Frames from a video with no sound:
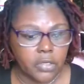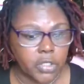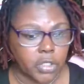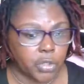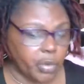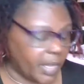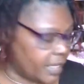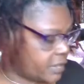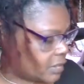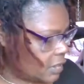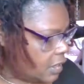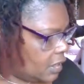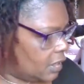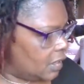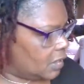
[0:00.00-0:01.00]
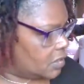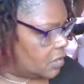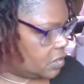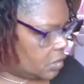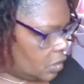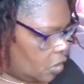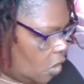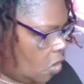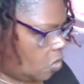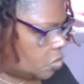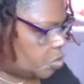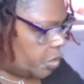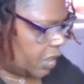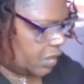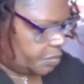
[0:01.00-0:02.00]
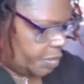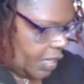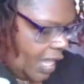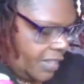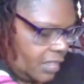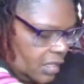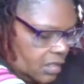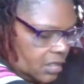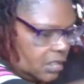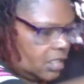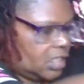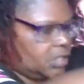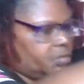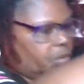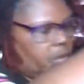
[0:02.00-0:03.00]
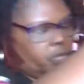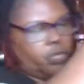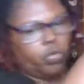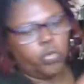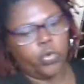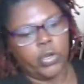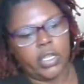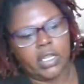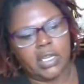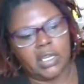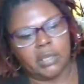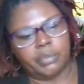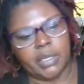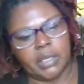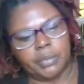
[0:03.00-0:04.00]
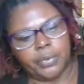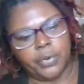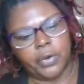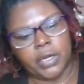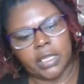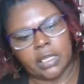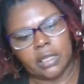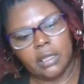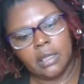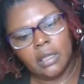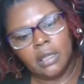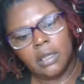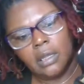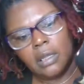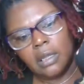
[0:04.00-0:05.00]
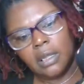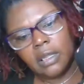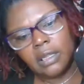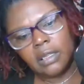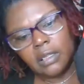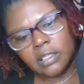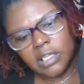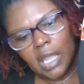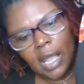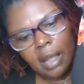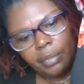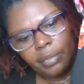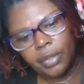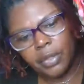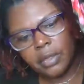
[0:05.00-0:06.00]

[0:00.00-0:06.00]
dress, just a long dress, but I think this would really be pretty in the top.